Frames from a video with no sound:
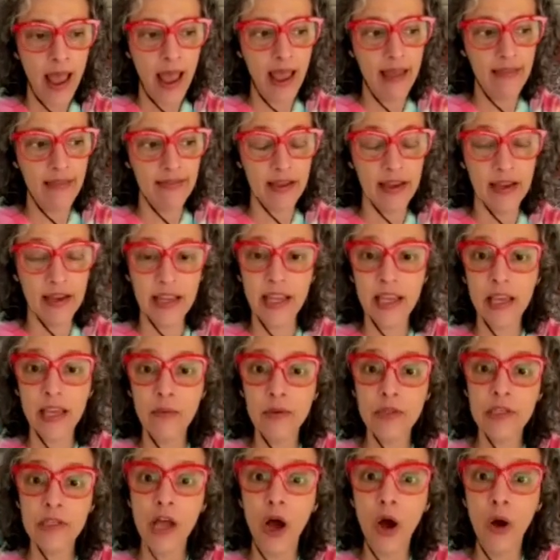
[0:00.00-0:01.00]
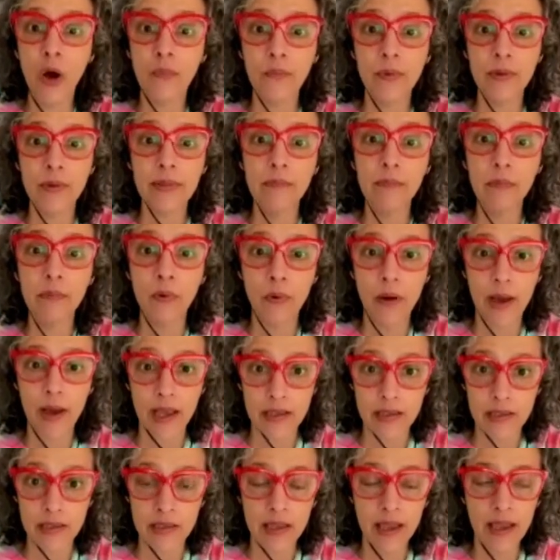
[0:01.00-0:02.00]
And then he was home with the
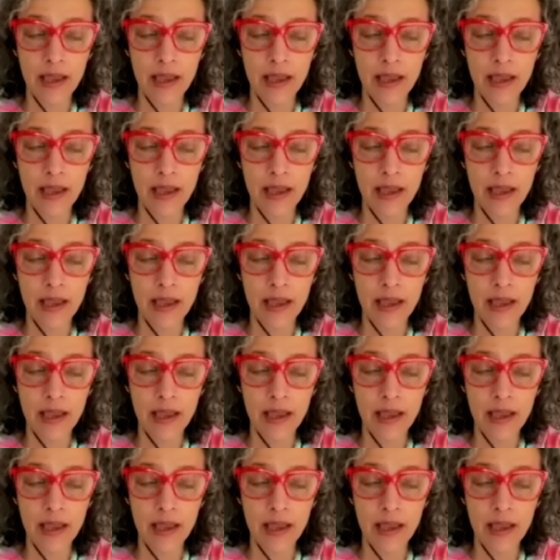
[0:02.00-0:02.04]
boys.